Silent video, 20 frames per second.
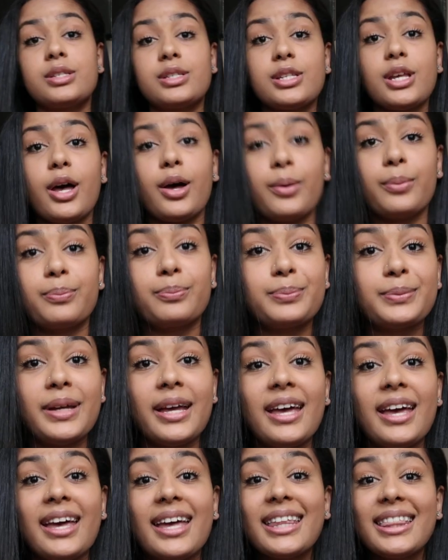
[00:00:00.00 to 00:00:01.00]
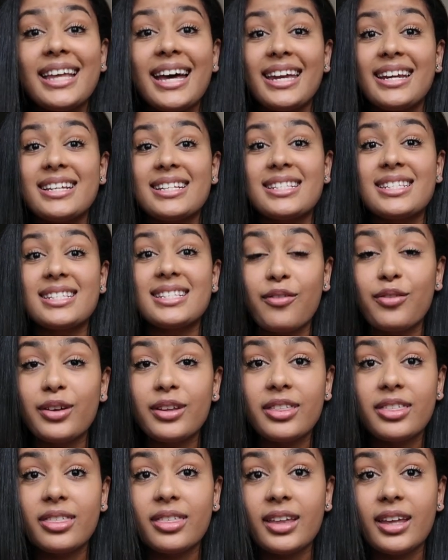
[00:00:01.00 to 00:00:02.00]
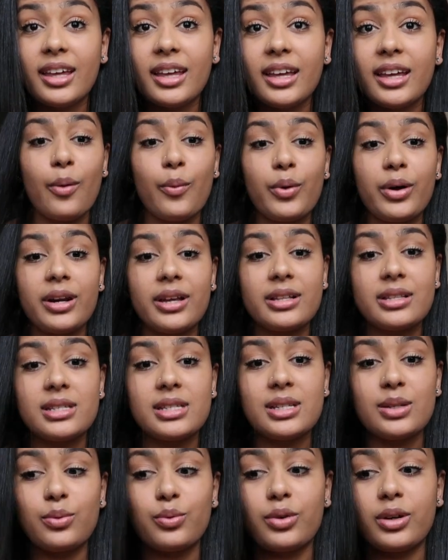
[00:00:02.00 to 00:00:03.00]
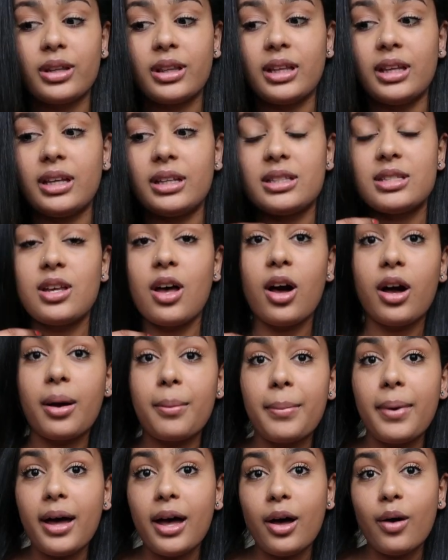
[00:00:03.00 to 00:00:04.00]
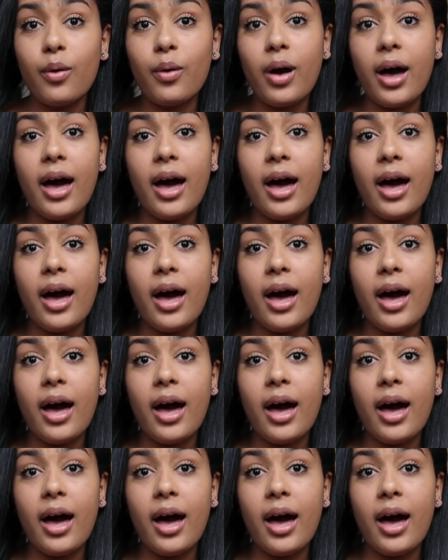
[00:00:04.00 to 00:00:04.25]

So, that is everything I wanted to really talk about.